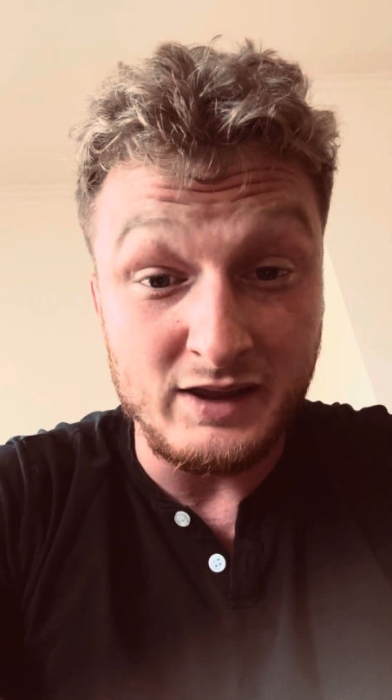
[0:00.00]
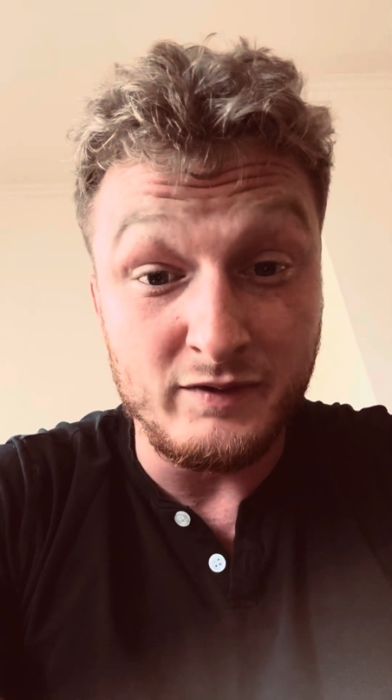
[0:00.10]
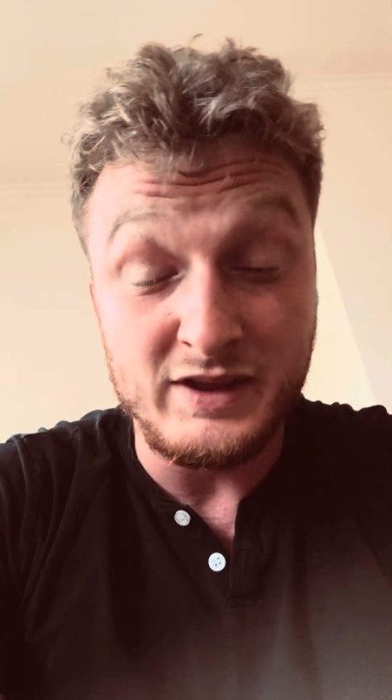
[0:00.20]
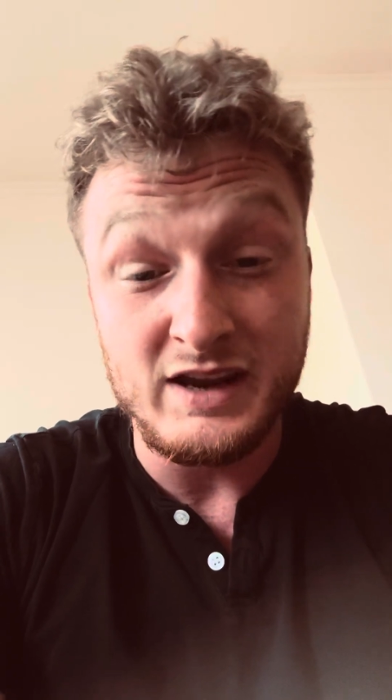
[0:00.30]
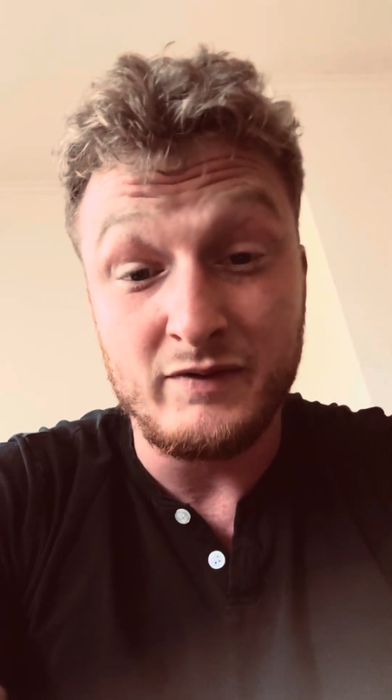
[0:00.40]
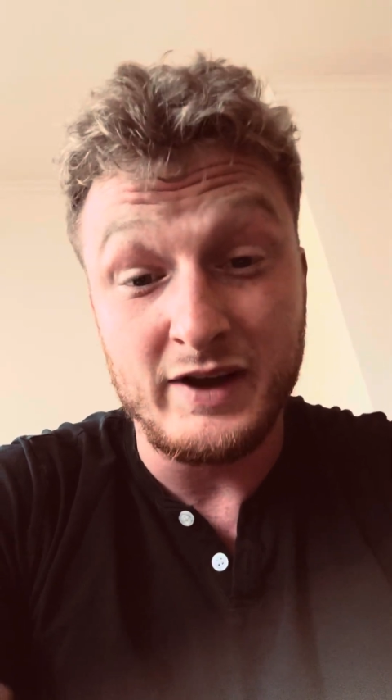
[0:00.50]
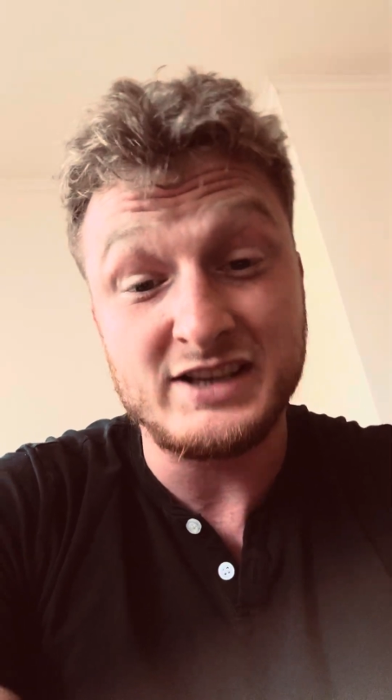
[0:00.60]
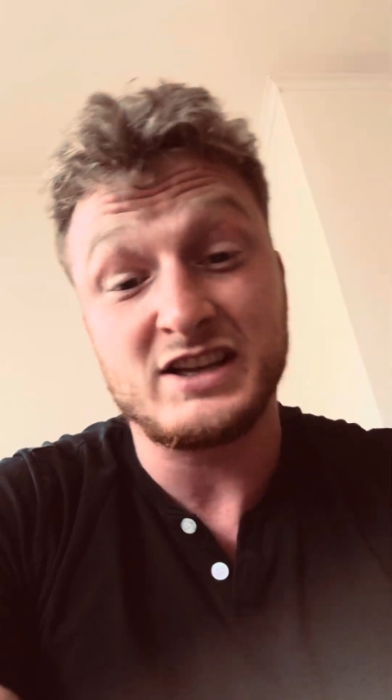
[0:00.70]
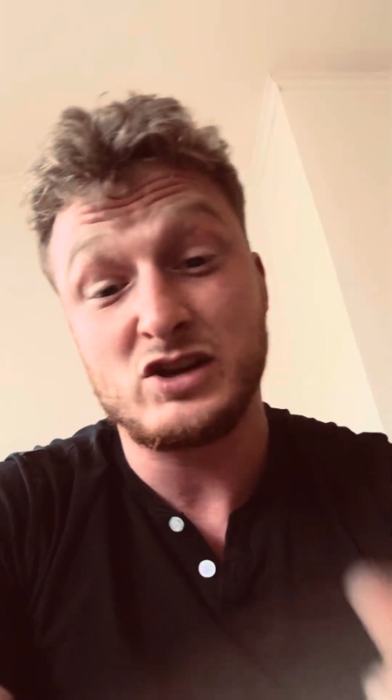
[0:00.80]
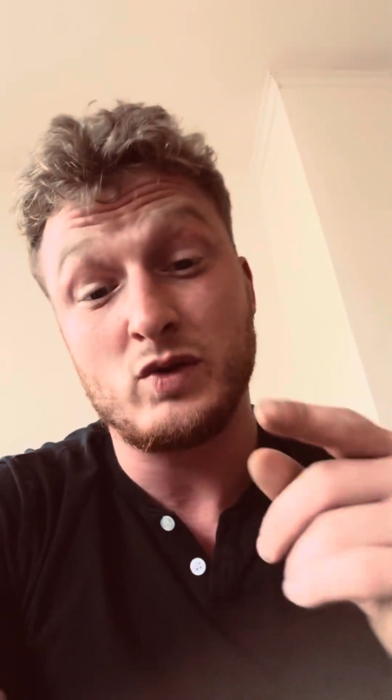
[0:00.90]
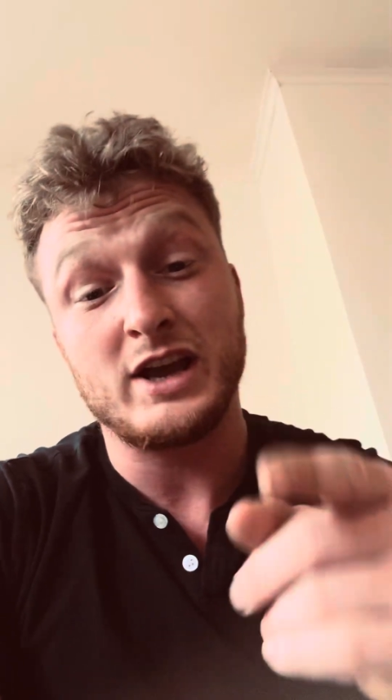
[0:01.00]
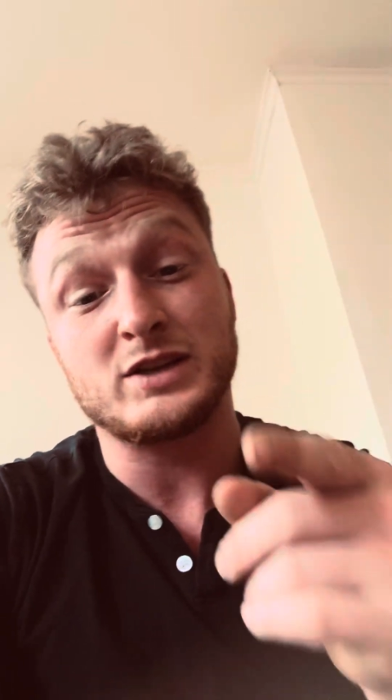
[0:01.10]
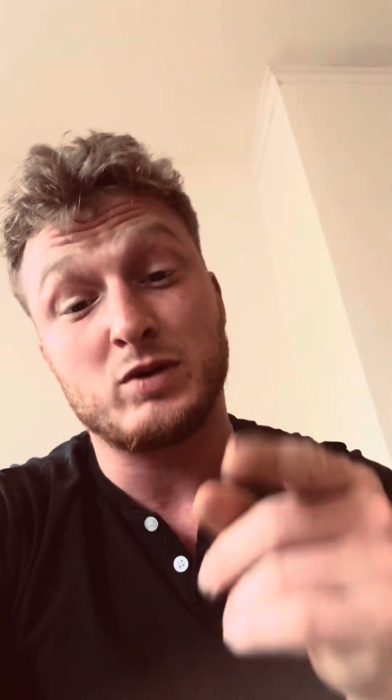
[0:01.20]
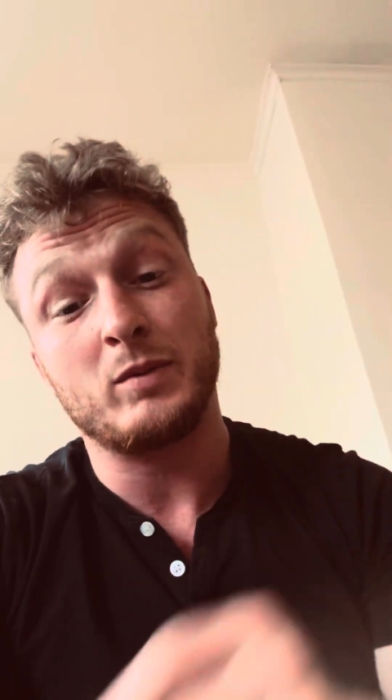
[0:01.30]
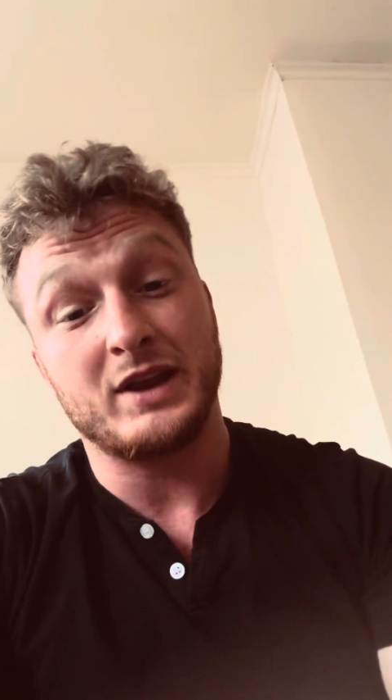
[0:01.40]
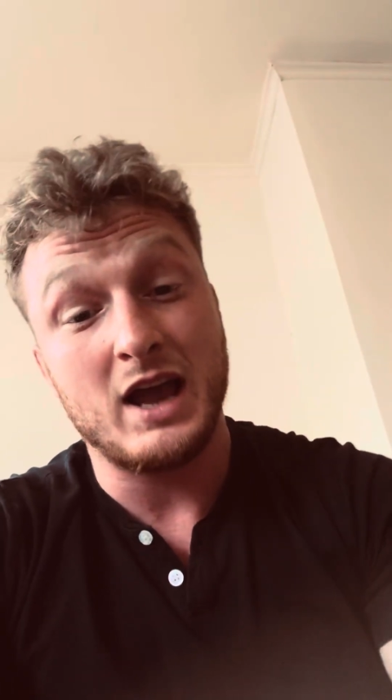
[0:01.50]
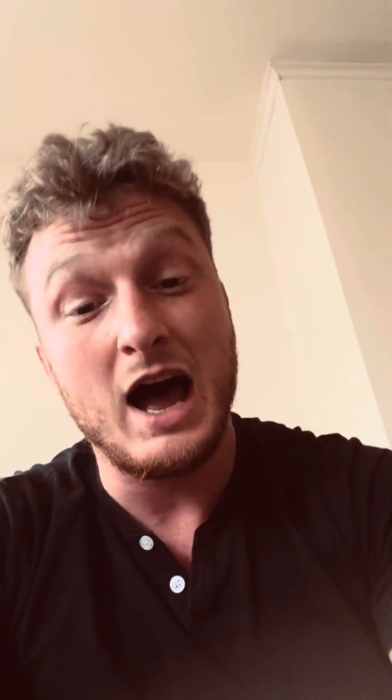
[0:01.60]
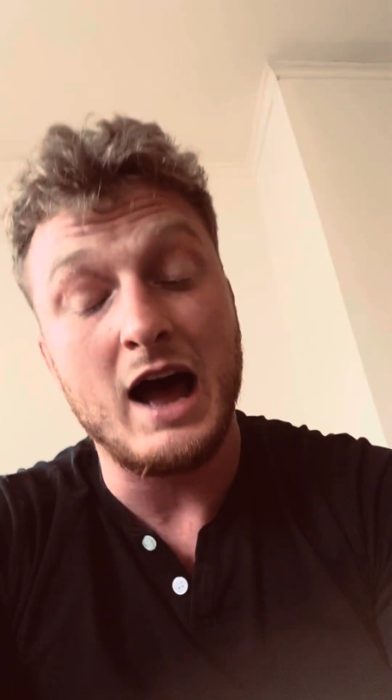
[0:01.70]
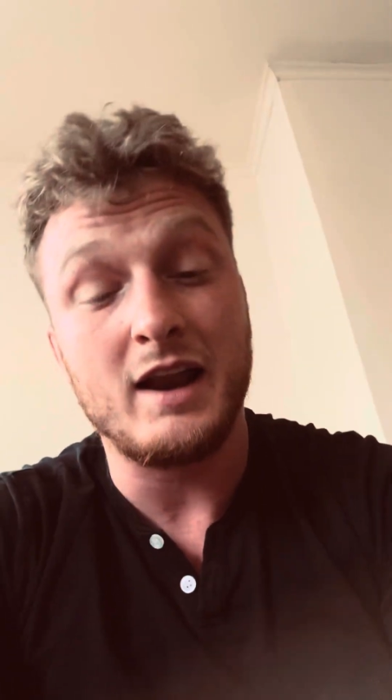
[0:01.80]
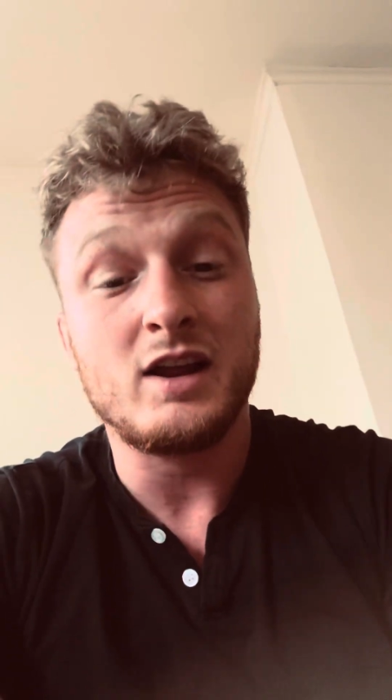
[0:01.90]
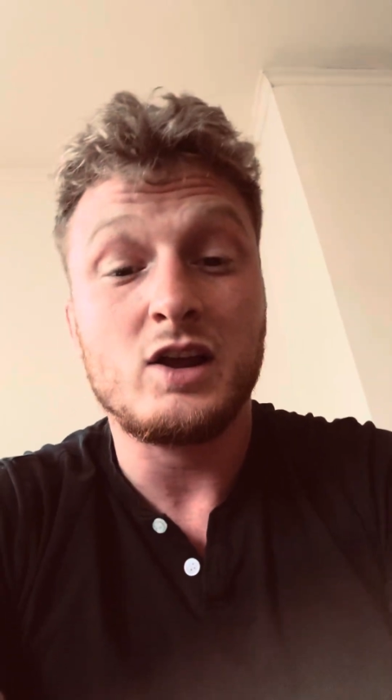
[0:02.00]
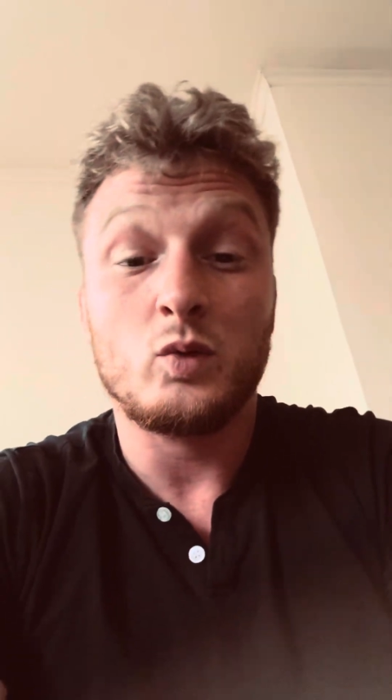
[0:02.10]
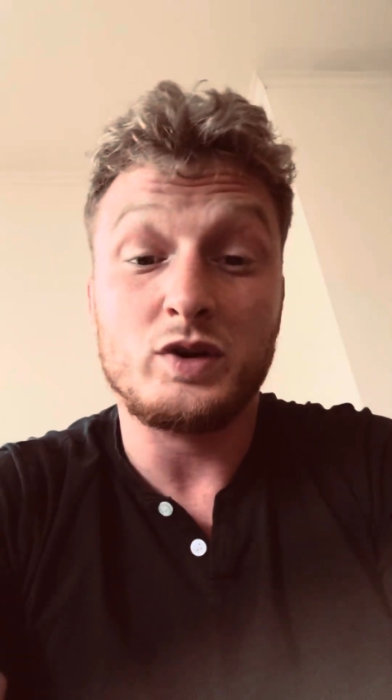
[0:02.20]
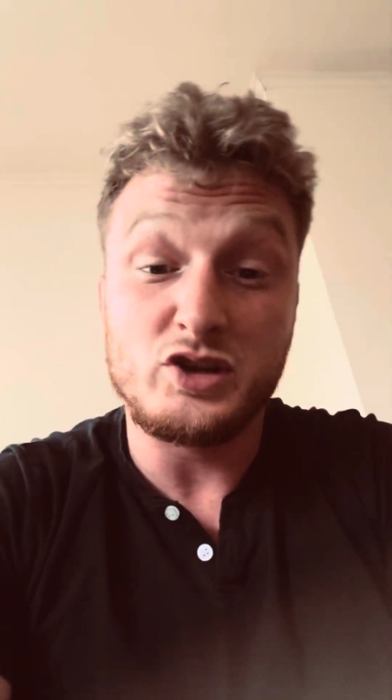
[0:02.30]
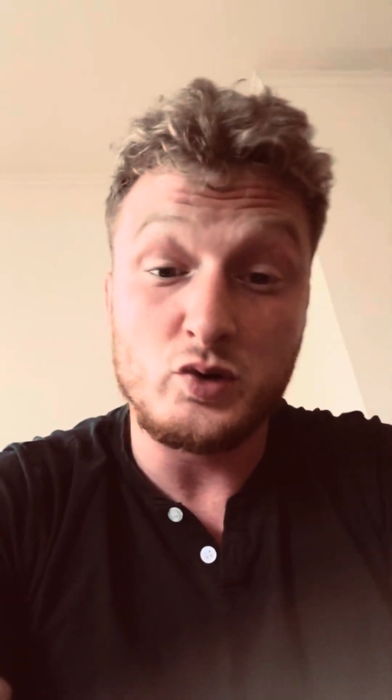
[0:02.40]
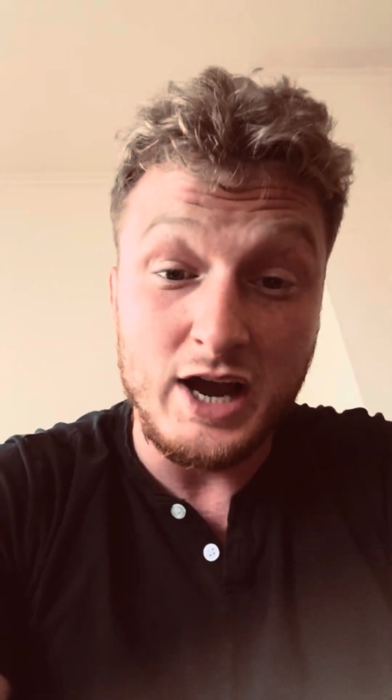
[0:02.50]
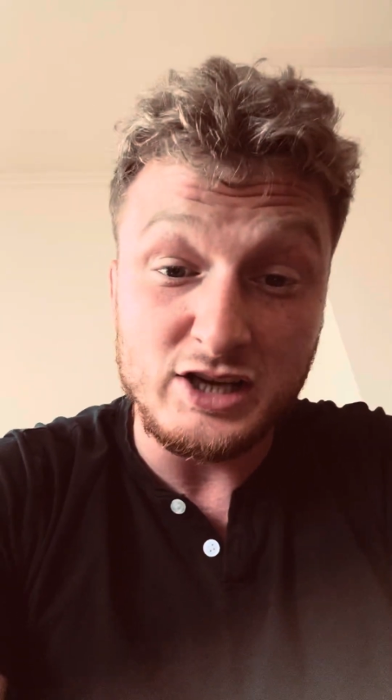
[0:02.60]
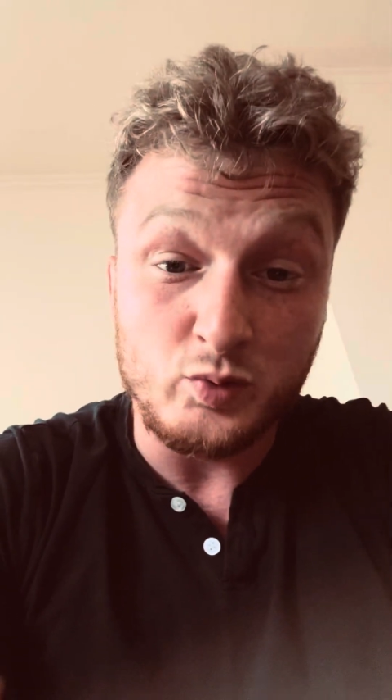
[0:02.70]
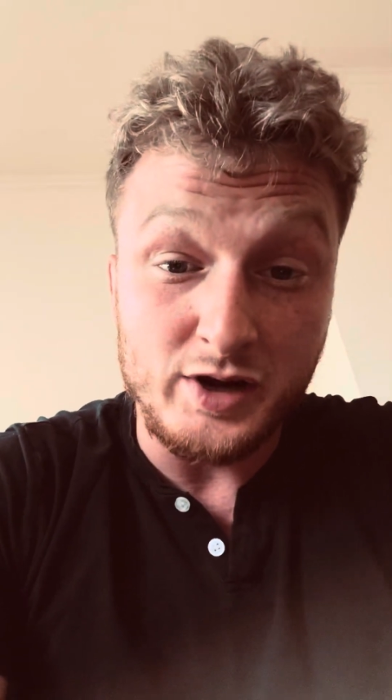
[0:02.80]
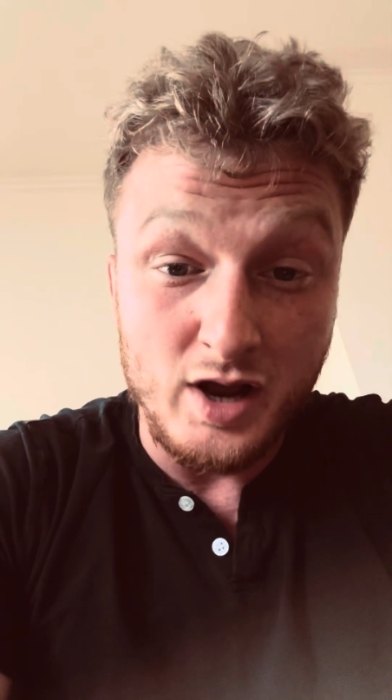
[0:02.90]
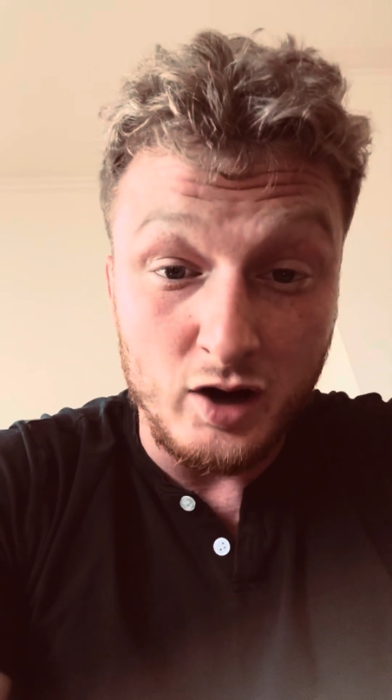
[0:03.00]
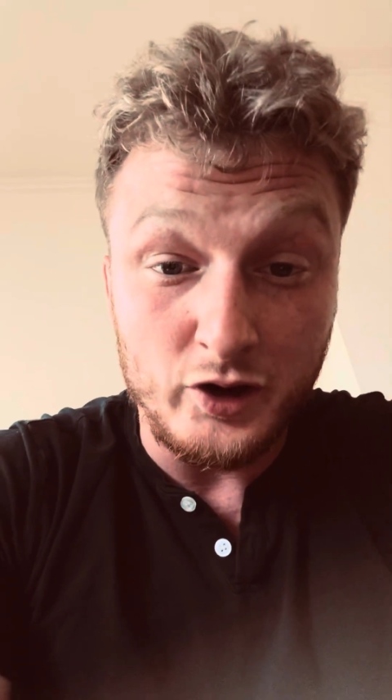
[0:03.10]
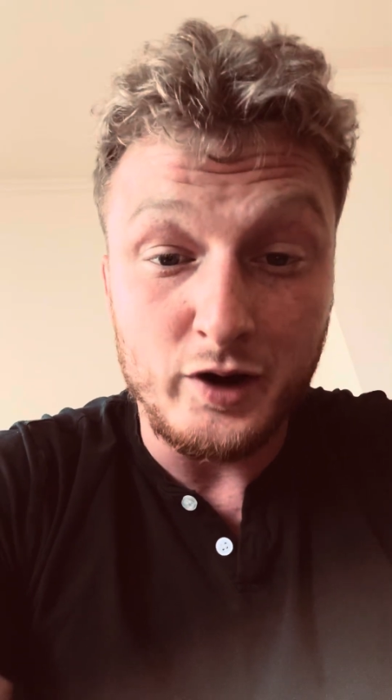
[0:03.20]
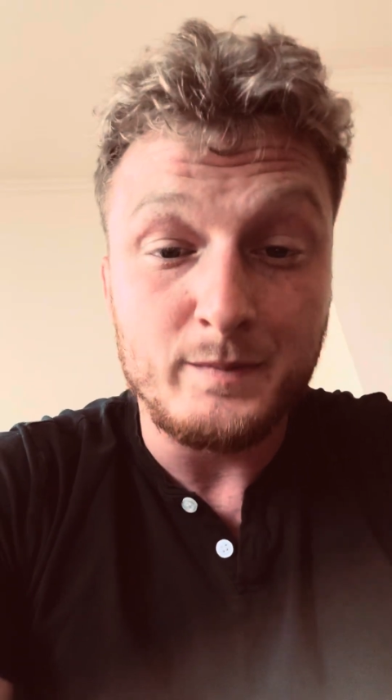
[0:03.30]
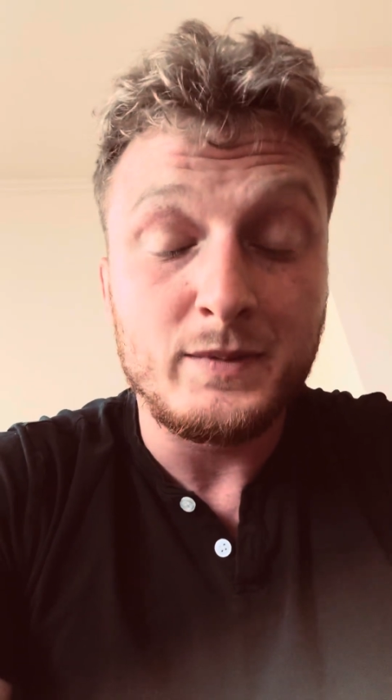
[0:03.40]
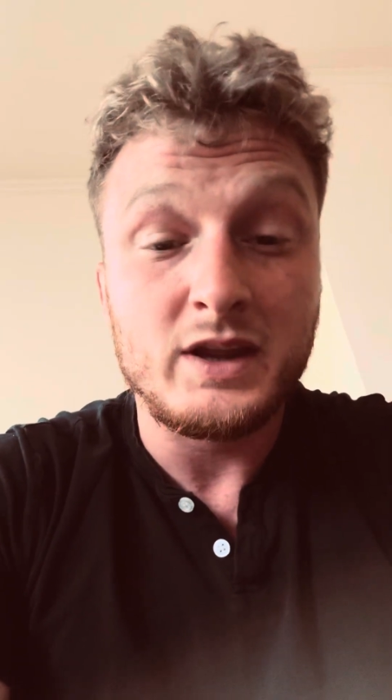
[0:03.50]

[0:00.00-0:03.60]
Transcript: the advice that you guys probably got when you guys were younger